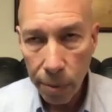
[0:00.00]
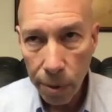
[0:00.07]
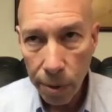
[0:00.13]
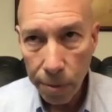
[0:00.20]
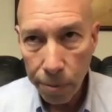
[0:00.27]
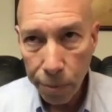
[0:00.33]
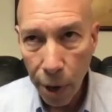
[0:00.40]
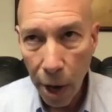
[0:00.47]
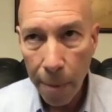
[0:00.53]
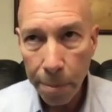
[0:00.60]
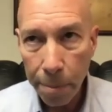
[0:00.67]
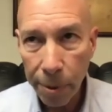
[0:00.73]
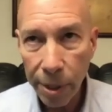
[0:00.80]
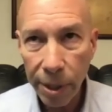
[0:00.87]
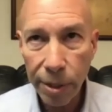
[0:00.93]

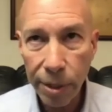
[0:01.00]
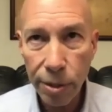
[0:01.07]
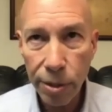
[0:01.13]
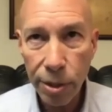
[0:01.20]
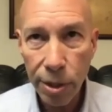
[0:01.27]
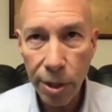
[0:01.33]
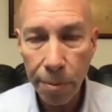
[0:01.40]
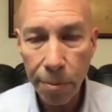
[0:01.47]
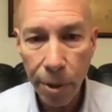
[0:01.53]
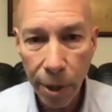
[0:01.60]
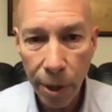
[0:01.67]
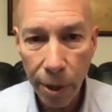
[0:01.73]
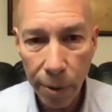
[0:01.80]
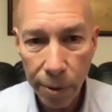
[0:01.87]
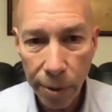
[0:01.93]
property's zip
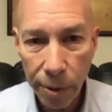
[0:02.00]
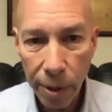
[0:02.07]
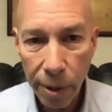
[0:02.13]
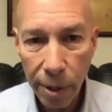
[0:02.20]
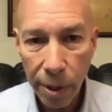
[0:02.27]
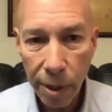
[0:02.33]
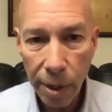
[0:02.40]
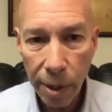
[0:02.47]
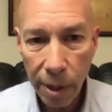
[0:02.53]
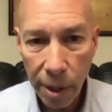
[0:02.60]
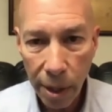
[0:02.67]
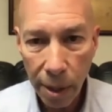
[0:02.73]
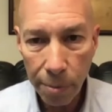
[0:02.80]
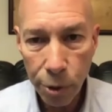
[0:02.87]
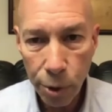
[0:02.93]
code
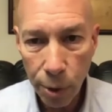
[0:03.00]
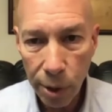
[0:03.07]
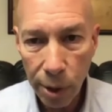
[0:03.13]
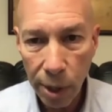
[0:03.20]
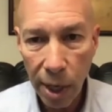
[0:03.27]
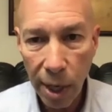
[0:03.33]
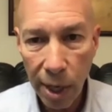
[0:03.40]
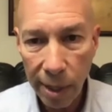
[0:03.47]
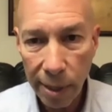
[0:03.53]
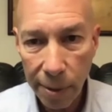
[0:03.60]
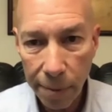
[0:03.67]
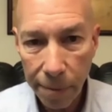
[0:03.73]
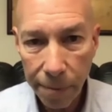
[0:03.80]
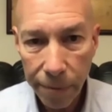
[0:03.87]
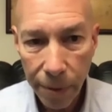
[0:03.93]
comes online.
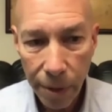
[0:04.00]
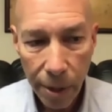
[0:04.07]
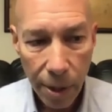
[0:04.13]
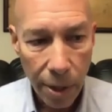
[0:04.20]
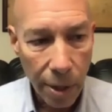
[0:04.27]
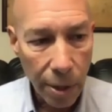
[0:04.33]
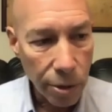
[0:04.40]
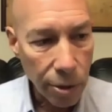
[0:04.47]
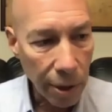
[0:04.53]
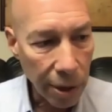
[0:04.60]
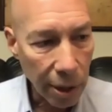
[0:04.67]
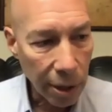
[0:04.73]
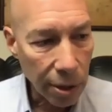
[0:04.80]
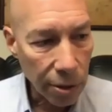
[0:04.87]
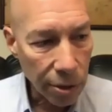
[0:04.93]
So I
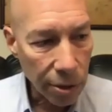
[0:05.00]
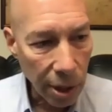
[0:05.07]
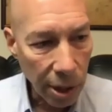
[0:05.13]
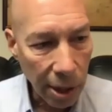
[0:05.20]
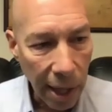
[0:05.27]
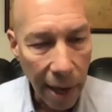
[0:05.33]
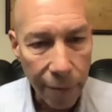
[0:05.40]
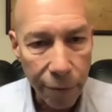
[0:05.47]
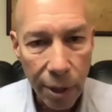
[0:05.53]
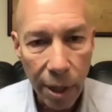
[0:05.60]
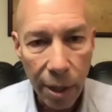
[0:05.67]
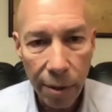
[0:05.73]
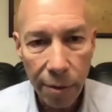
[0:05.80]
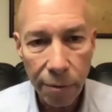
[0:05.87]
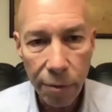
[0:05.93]
think there's 11
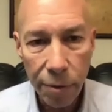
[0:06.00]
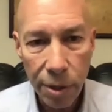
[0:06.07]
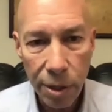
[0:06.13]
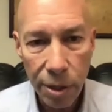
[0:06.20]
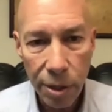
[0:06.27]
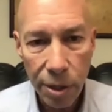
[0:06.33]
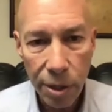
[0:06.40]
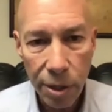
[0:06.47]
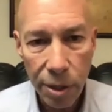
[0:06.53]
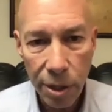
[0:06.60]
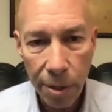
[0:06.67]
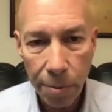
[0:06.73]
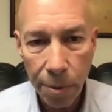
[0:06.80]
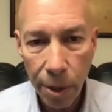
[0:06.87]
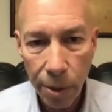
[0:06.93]
of the
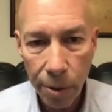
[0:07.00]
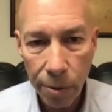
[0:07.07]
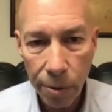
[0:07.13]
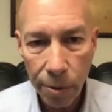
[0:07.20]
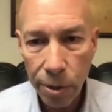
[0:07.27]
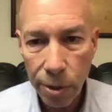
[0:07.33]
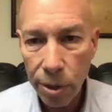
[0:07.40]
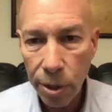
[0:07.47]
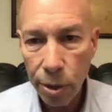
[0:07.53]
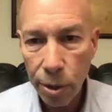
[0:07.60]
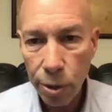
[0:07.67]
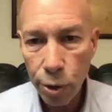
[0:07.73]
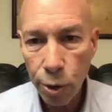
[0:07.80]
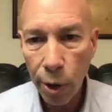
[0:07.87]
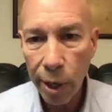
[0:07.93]
zip codes
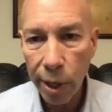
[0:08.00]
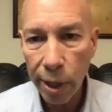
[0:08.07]
started